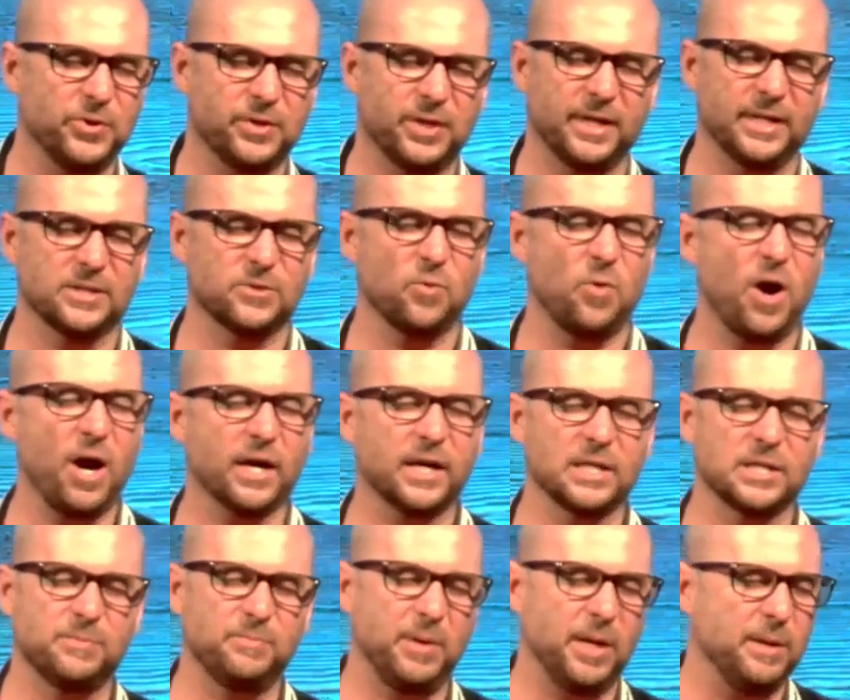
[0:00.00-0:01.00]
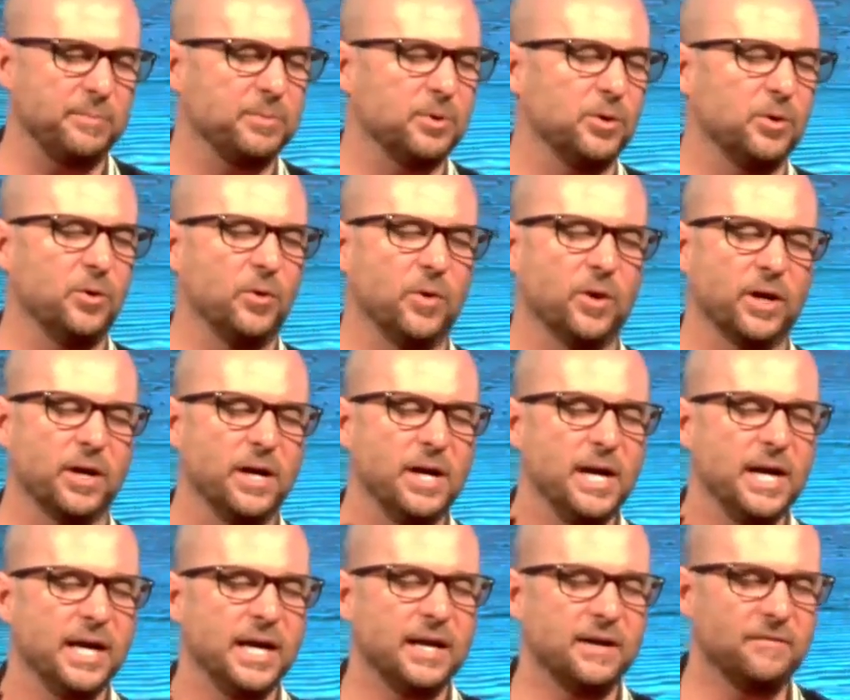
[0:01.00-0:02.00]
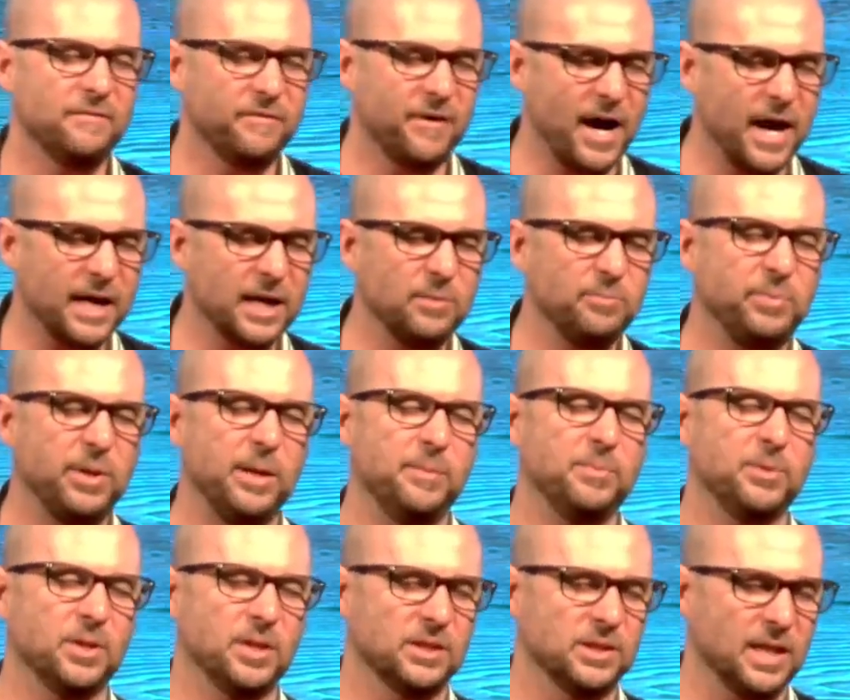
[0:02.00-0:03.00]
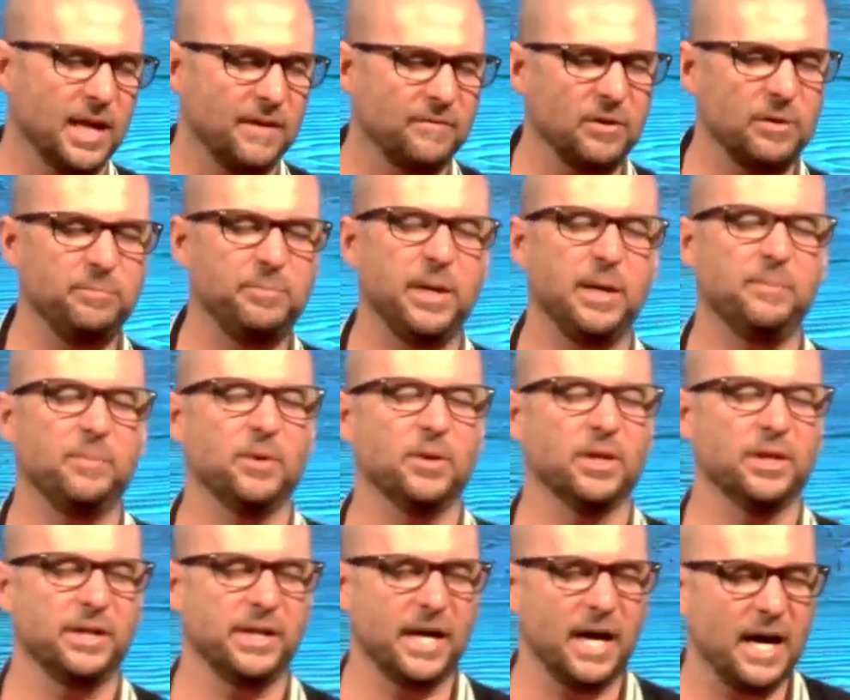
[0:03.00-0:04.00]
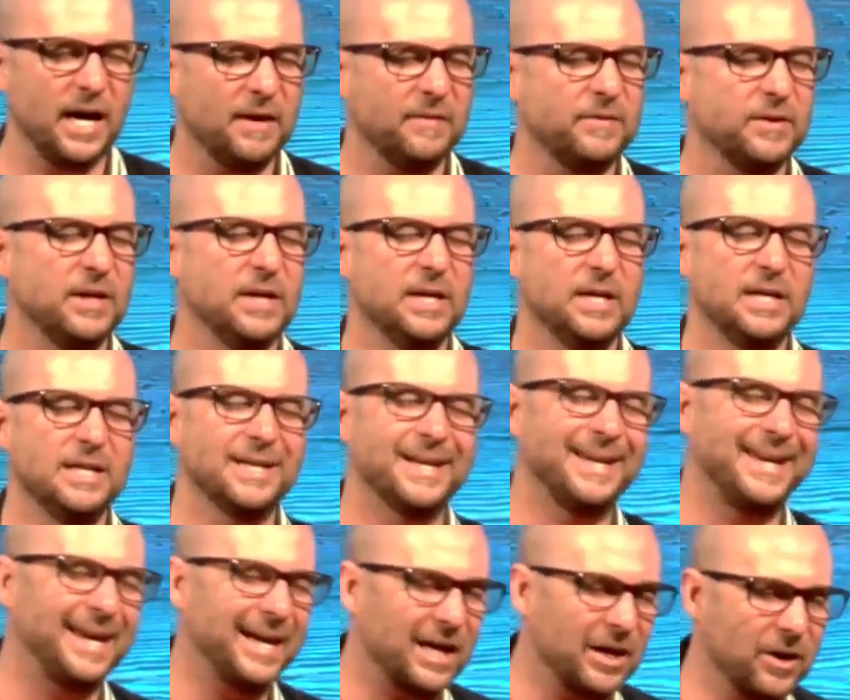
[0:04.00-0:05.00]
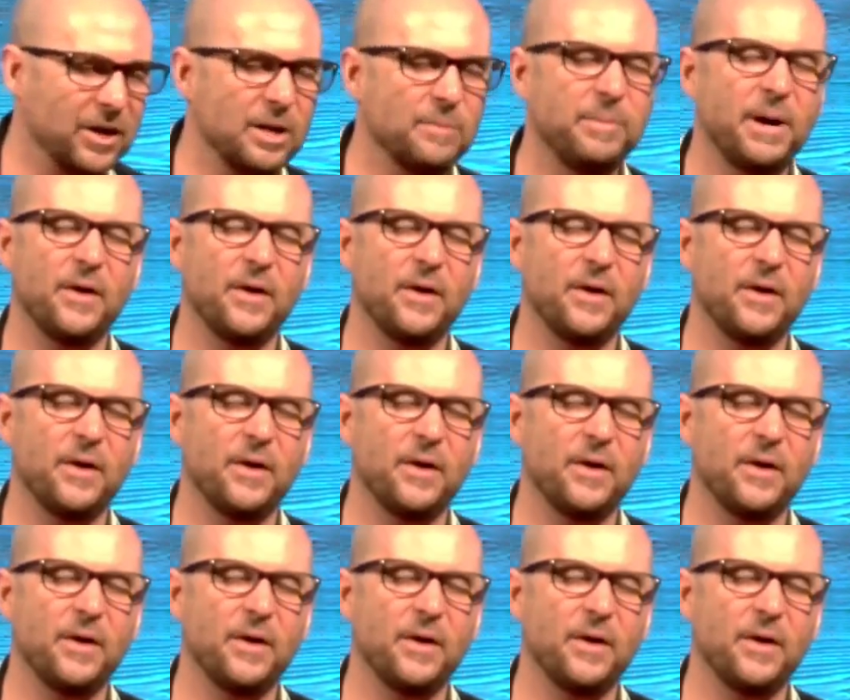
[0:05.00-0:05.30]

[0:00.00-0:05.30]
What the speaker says: Let us walk as people who are inviting people and loving people enough, caring about